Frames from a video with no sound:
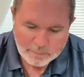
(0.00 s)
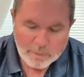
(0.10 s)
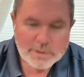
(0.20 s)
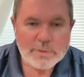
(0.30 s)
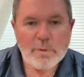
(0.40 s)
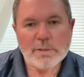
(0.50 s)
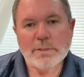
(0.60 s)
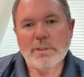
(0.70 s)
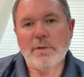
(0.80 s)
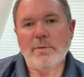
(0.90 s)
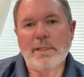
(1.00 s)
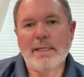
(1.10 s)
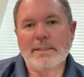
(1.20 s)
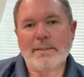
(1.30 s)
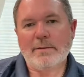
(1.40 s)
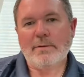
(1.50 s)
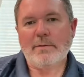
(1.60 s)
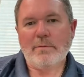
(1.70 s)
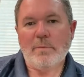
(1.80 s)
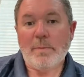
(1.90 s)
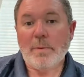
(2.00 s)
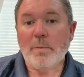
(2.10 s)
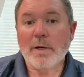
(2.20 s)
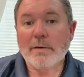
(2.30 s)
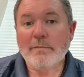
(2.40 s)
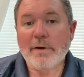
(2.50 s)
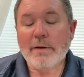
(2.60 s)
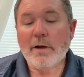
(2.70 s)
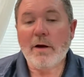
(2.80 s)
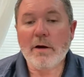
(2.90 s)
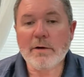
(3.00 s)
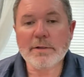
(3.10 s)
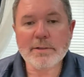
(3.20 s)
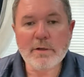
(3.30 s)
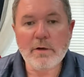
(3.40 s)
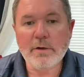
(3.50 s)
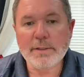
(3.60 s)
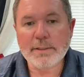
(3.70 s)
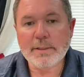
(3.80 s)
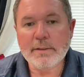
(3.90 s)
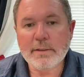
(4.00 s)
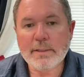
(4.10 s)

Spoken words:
I want you all to know that we've been working very hard on